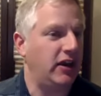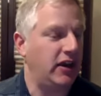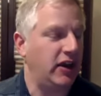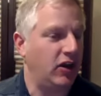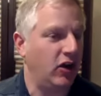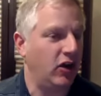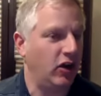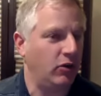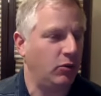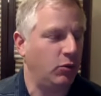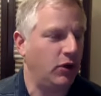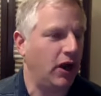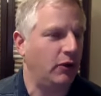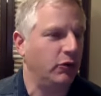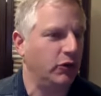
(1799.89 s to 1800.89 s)
year. We're
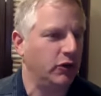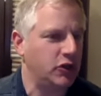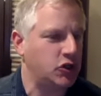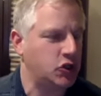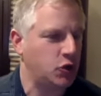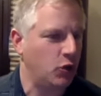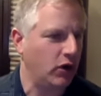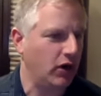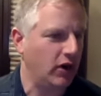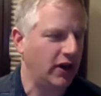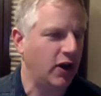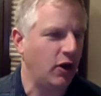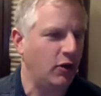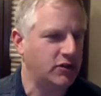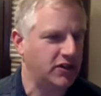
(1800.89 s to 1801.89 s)
not really sure.
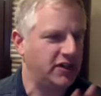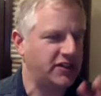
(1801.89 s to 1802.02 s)
It goes into